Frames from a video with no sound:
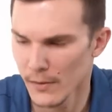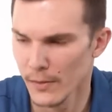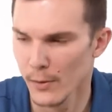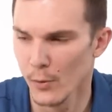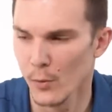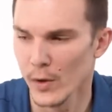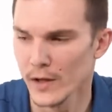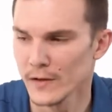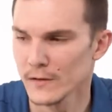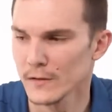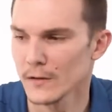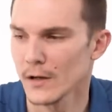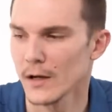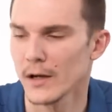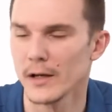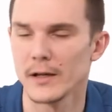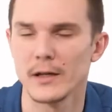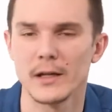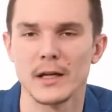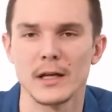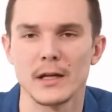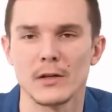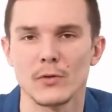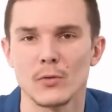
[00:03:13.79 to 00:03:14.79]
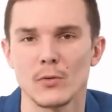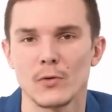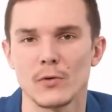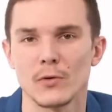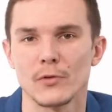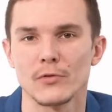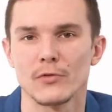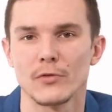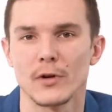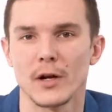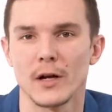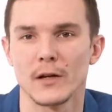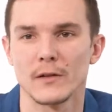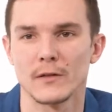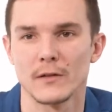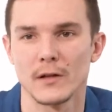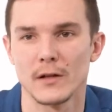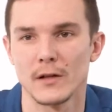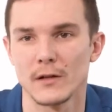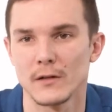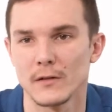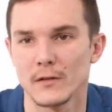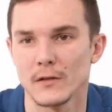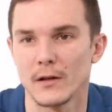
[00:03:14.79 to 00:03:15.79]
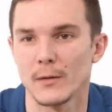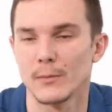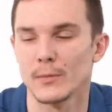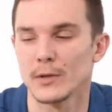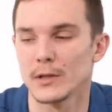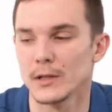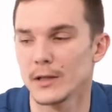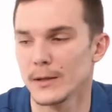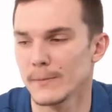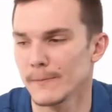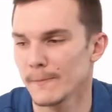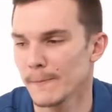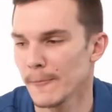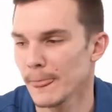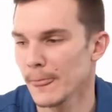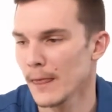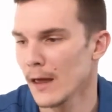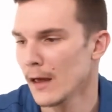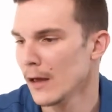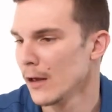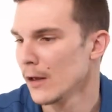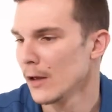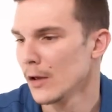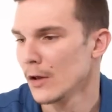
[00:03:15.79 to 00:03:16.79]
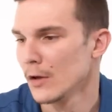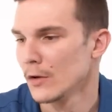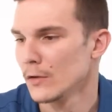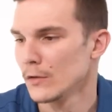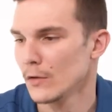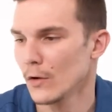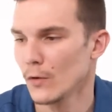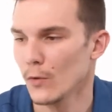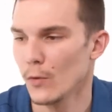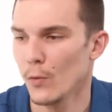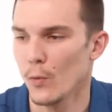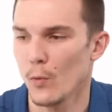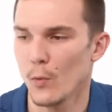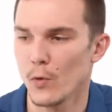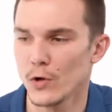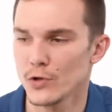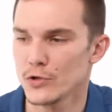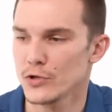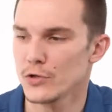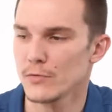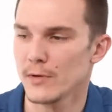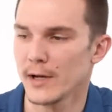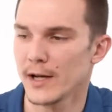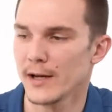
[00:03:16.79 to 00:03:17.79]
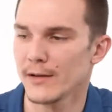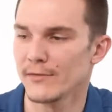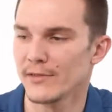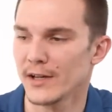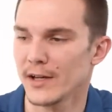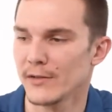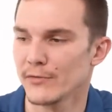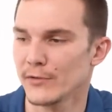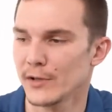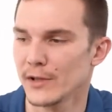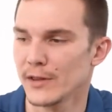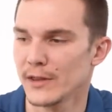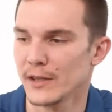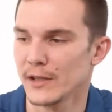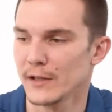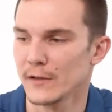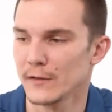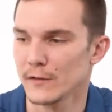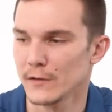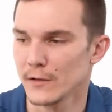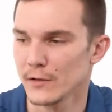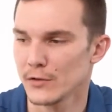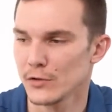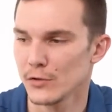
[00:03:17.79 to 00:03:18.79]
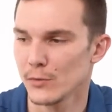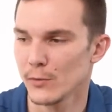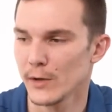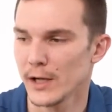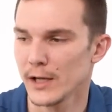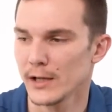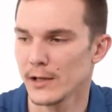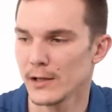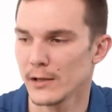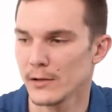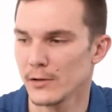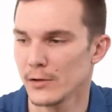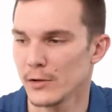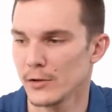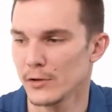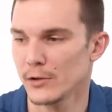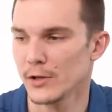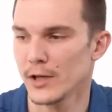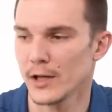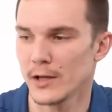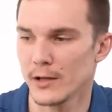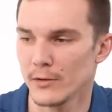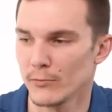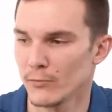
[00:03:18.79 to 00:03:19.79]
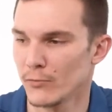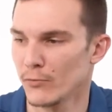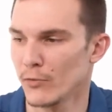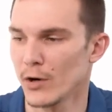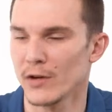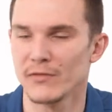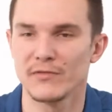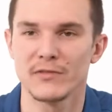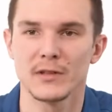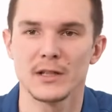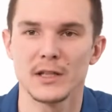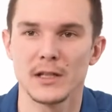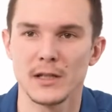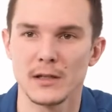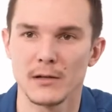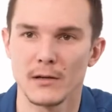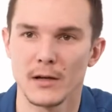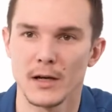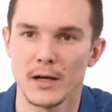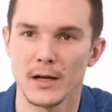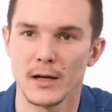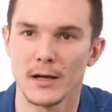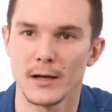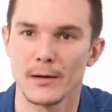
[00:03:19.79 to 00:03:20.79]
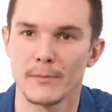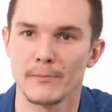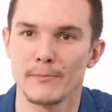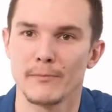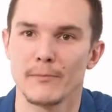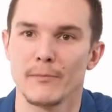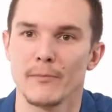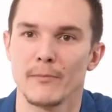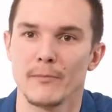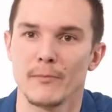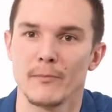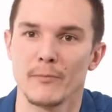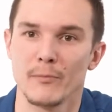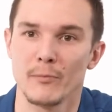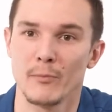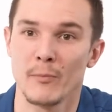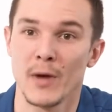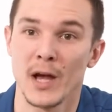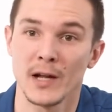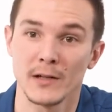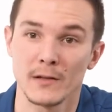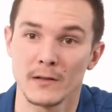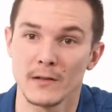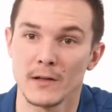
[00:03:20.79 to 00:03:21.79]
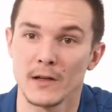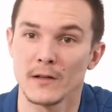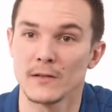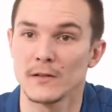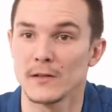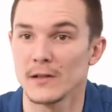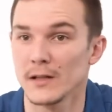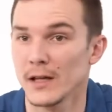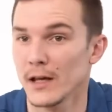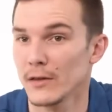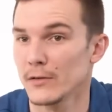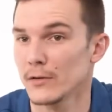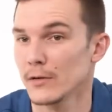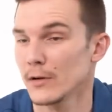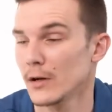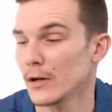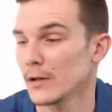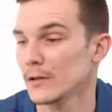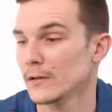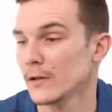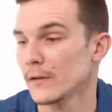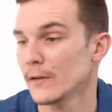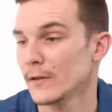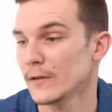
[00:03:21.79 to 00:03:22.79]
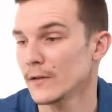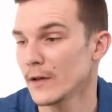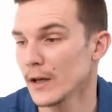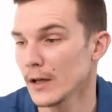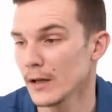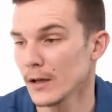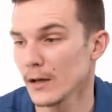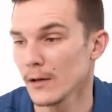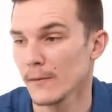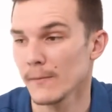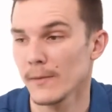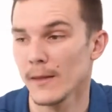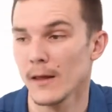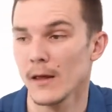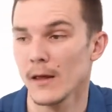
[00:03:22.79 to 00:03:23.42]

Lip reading: the wet side and or dry side assembly. So once you have everything situated, you get it roughly magnetized together onto the tank.